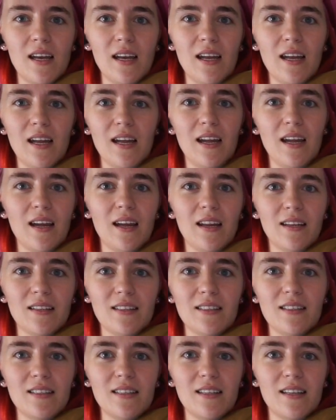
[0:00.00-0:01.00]

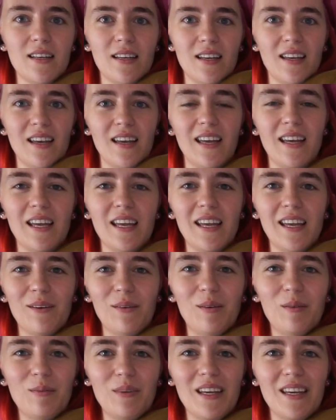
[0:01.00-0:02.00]
and it
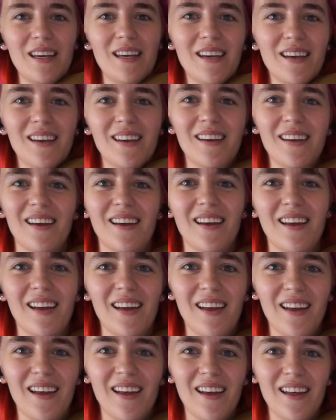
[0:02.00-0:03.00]
will be
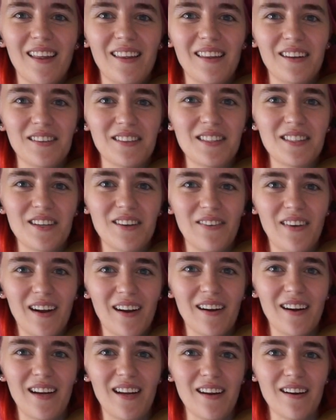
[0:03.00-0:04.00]
a little
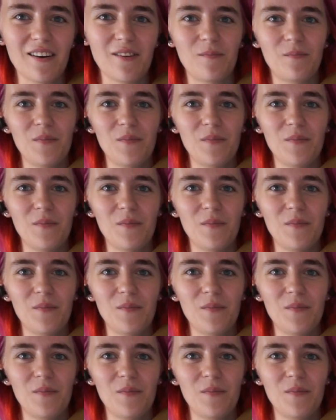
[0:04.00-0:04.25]
square here.